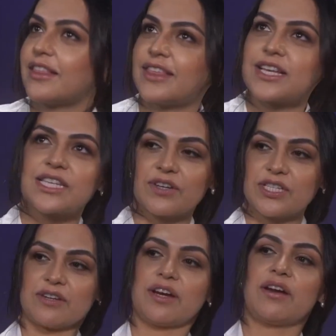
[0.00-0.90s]
Thanksgiving
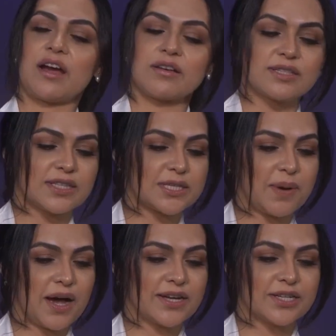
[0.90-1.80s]
dinner at your house and this
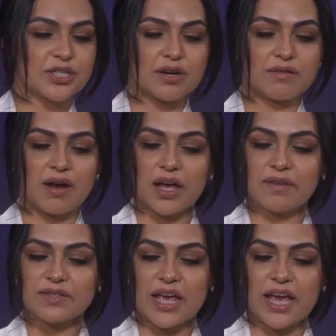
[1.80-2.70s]
pie dish
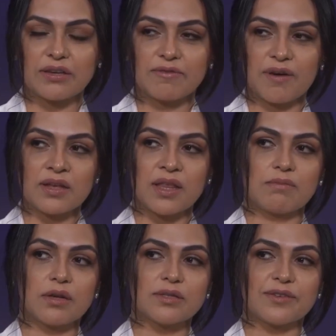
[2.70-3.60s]
arrives and you find that
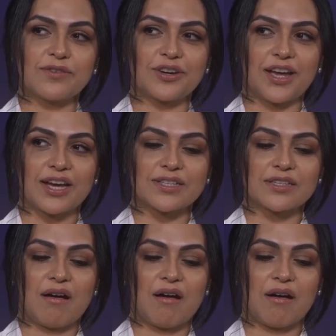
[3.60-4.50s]
most of your guests
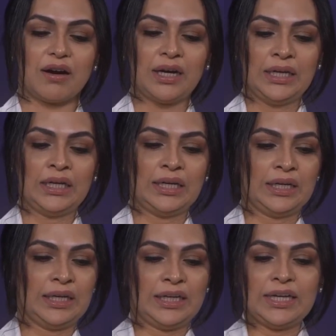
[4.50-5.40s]
are
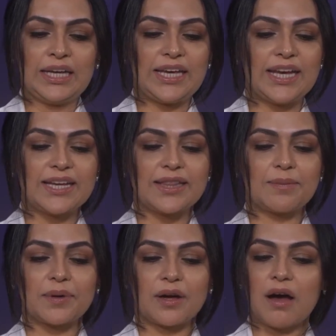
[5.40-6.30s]
eating the
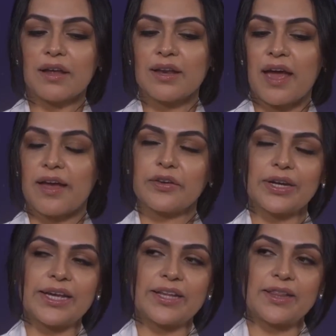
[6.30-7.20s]
pecan and they're
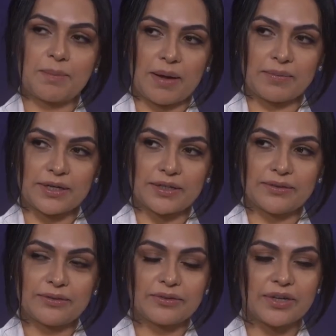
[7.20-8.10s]
eating the pumpkin,
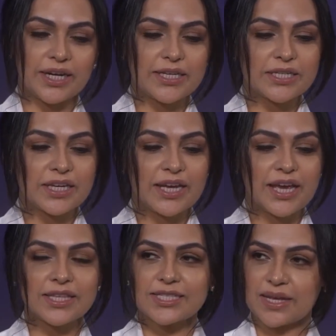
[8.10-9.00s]
right?
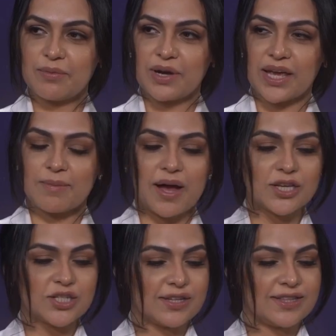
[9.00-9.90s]
In the same way,
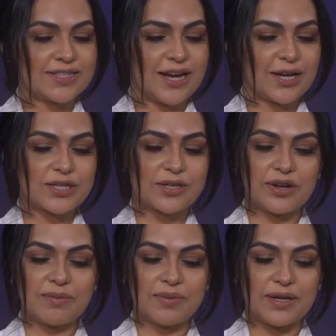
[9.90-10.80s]
imagine in the
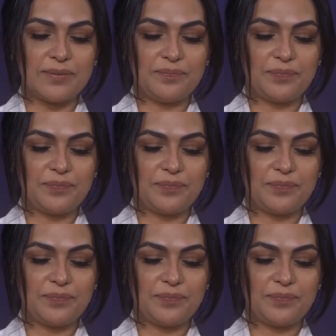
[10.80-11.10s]
taxonomy,